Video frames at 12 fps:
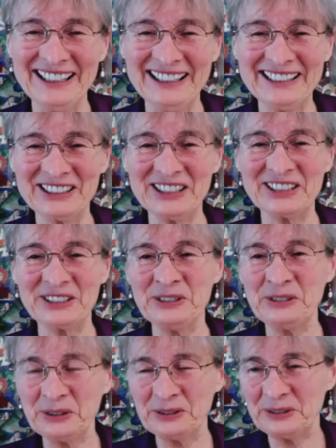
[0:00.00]
just,
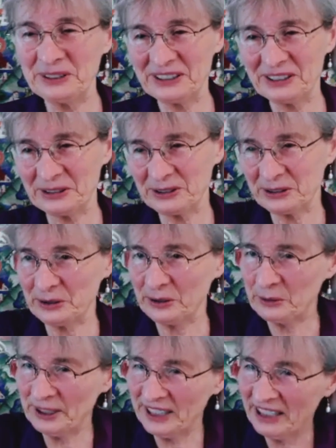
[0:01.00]
so
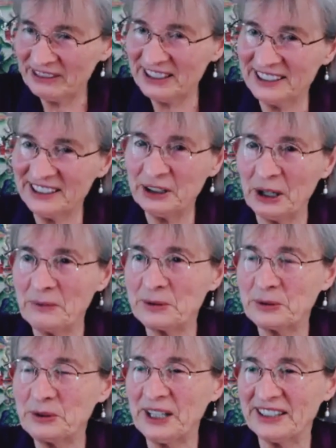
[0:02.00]
when everything comes
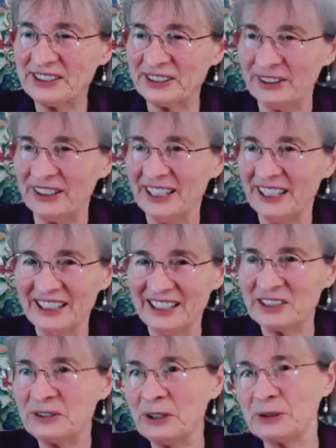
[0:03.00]
together,
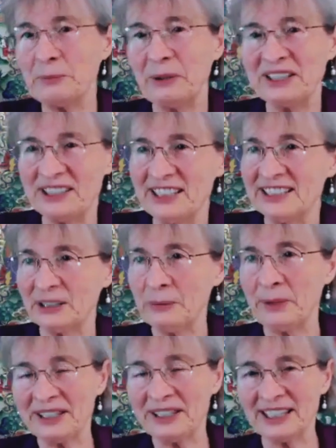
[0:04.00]
it's not about this,
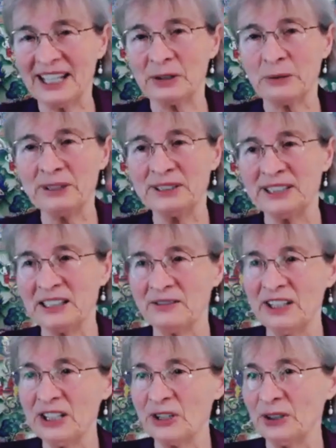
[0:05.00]
about that
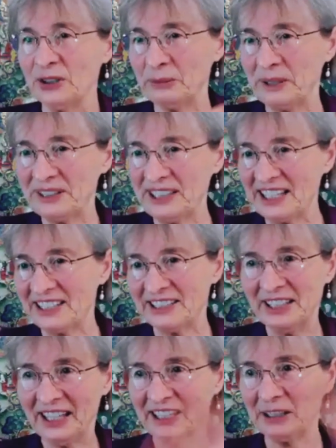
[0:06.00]
vision, about that
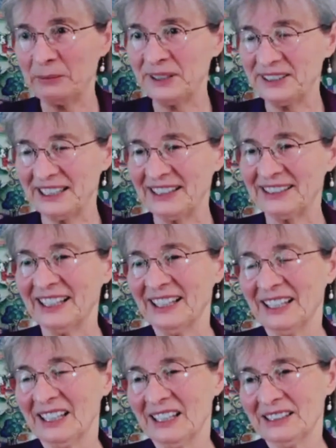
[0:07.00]
snake, about that
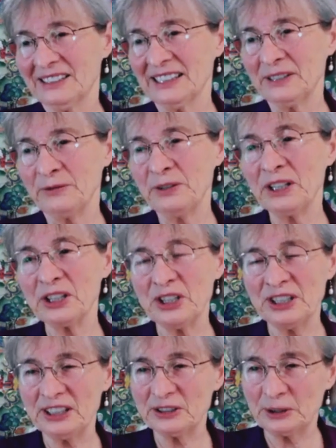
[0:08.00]

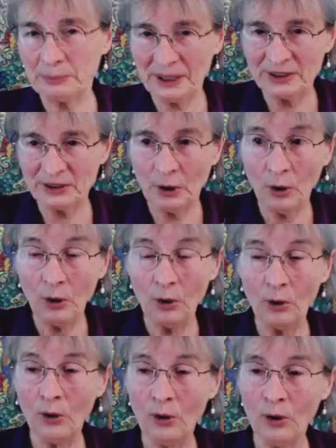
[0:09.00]
virgin. It's about the
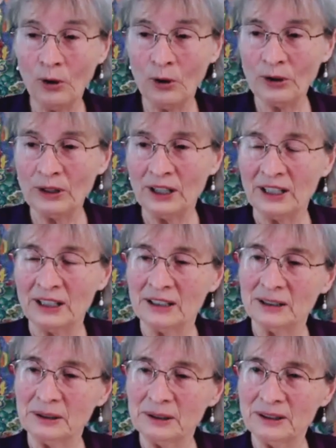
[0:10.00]
whole
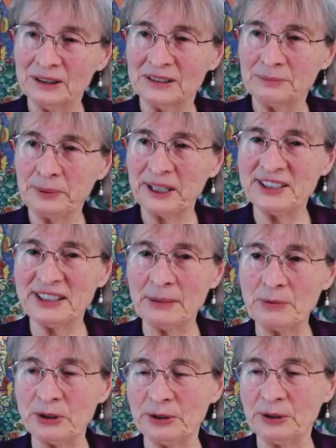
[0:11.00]

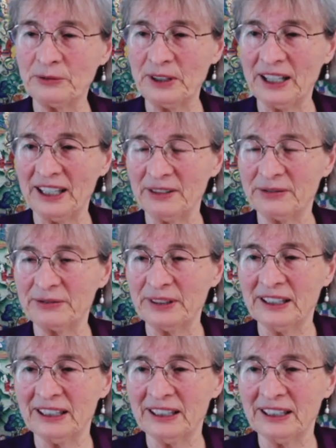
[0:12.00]
perception of life.